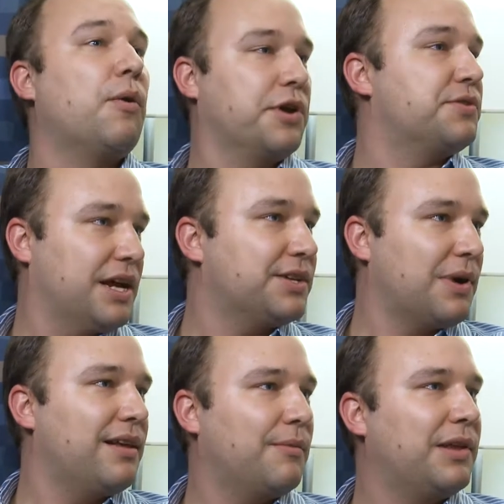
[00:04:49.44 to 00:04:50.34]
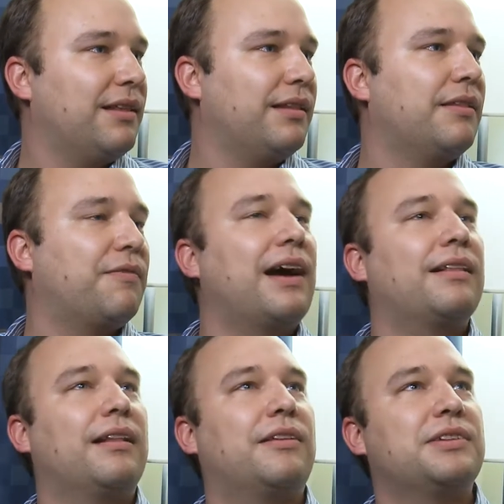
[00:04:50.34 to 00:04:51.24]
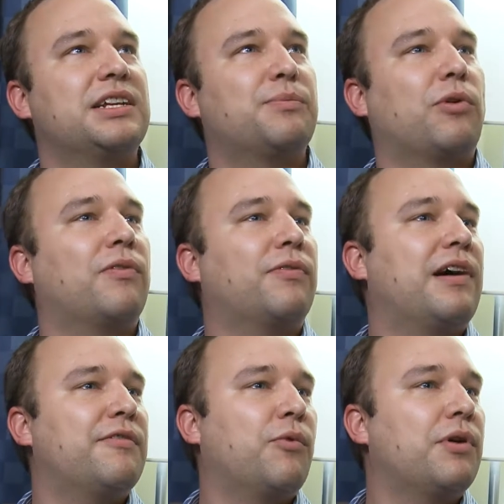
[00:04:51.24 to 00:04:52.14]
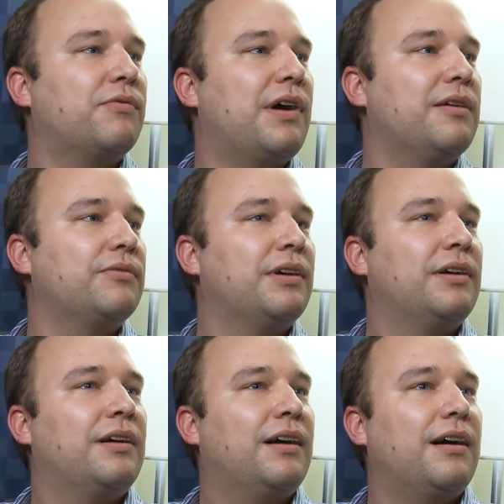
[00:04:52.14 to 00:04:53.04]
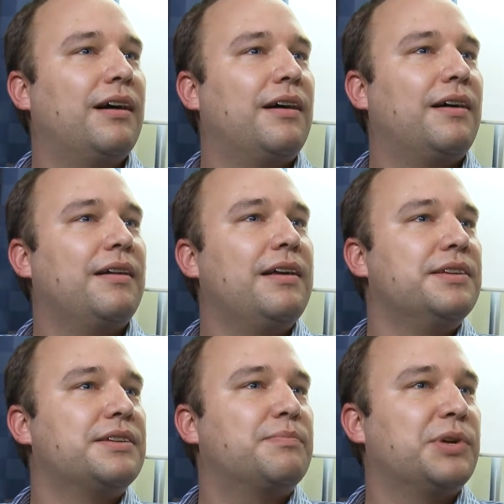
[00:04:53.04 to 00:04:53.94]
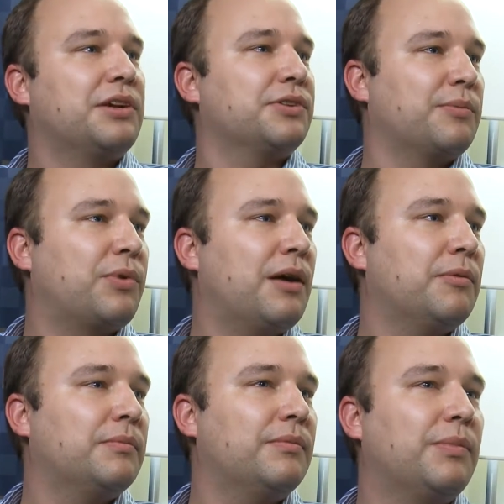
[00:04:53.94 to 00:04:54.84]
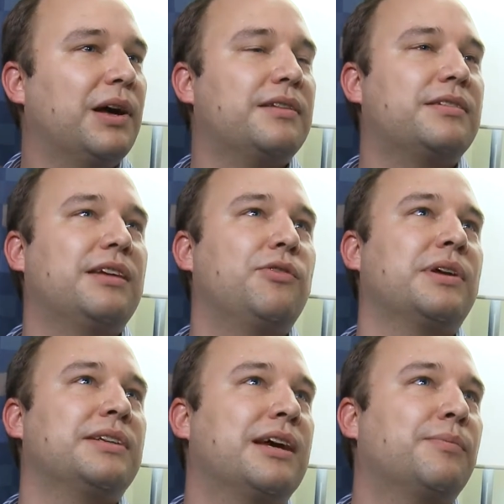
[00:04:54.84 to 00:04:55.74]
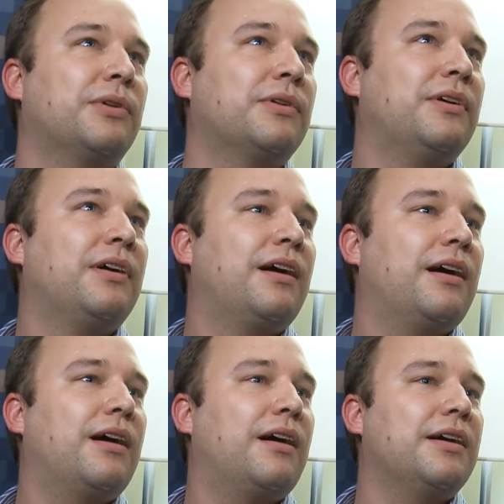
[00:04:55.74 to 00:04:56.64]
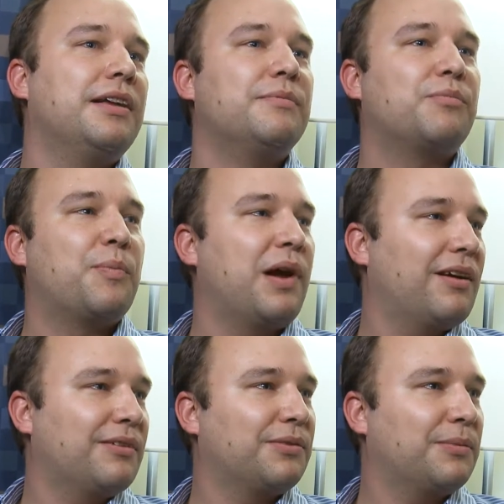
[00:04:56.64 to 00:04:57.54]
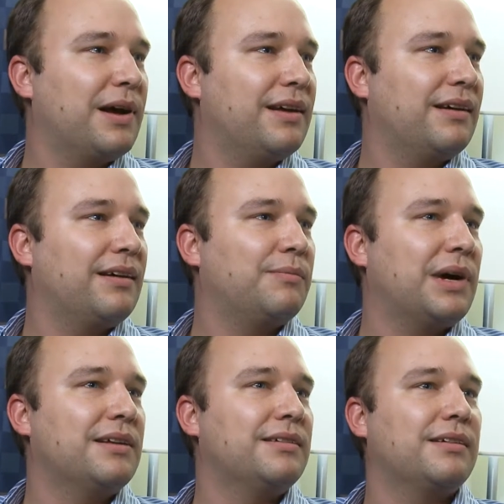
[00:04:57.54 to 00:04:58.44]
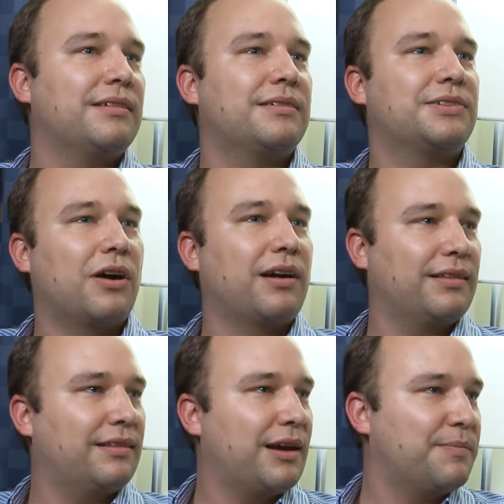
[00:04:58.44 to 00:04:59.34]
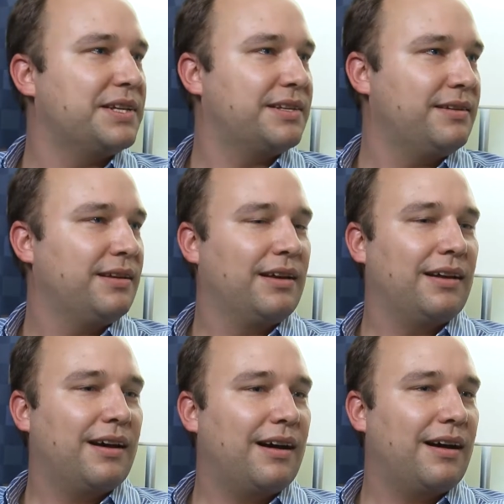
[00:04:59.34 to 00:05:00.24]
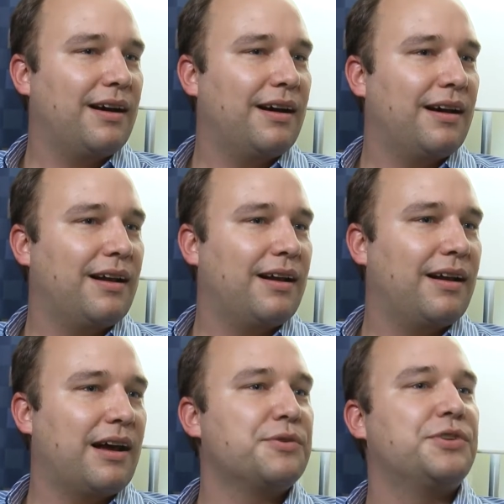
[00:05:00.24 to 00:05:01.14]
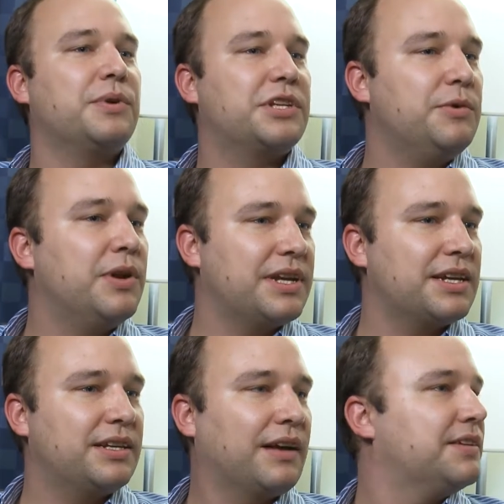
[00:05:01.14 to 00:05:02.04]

what you say is right. I mean, the fact that there's not support for 5.5 is potentially a problem. But to give you an example, in preparing for my talk at IPC, I was doing some unit testing on